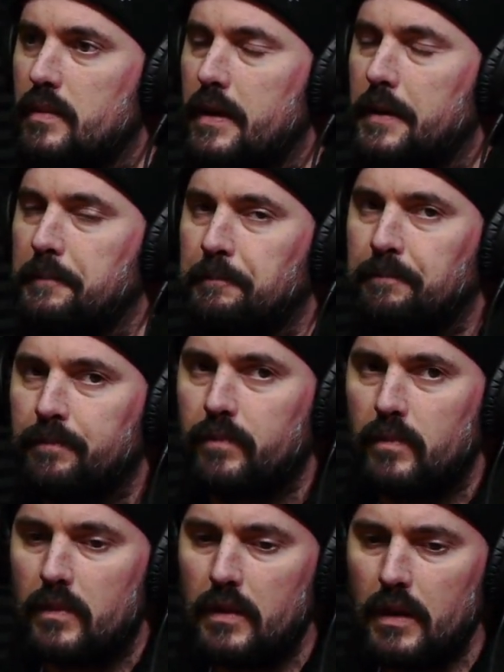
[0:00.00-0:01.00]
You know what I mean?
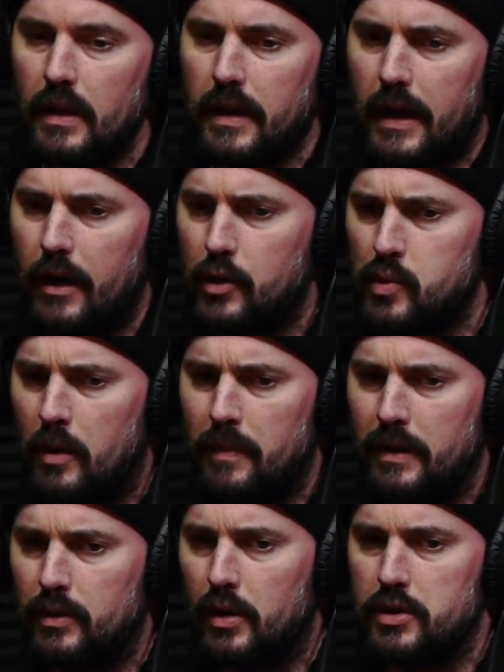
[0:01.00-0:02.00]
Like, I always
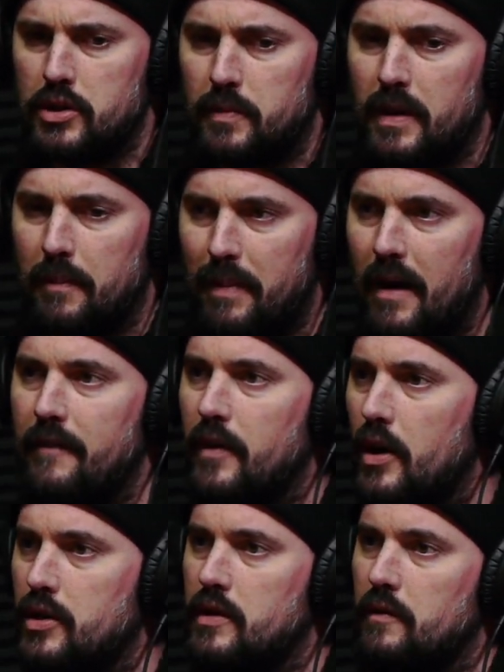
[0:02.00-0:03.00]
want my daughter to be a
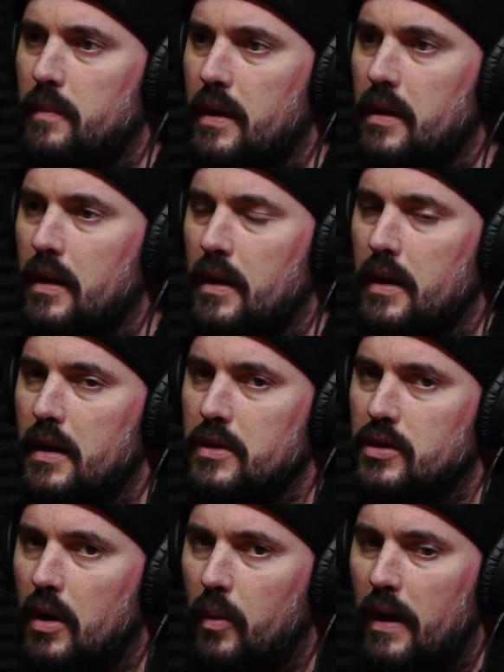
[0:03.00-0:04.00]
better version of me.
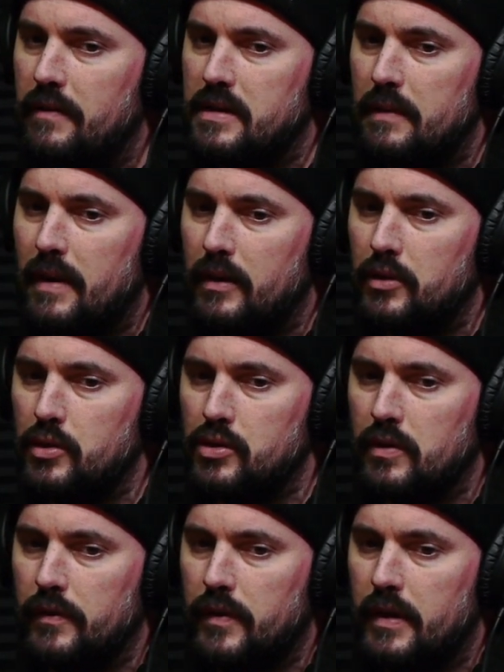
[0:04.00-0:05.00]
So every time I
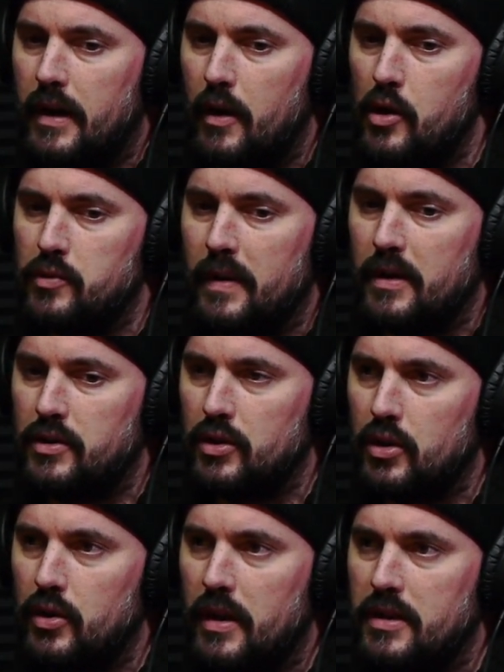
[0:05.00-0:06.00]
do something, I always make
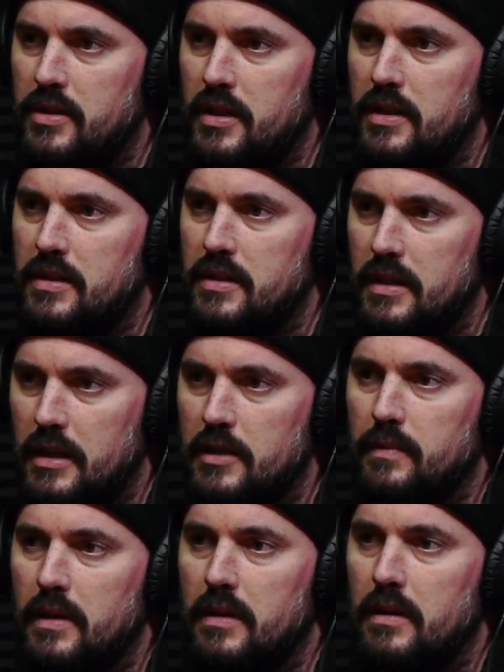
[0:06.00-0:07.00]
sure that she
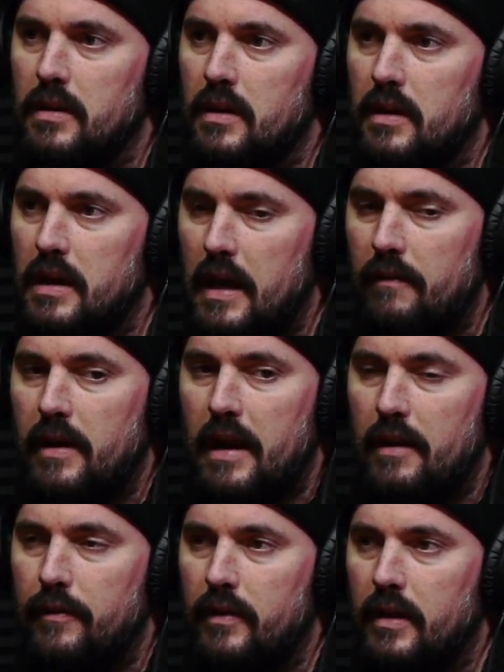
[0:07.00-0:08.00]
sees me giving
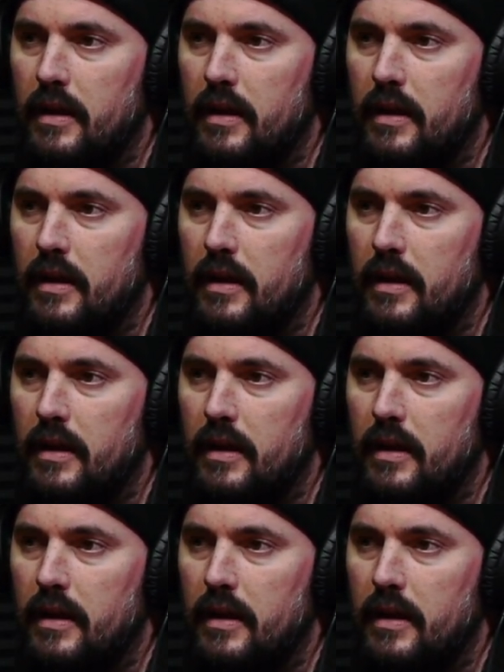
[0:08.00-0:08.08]
an F.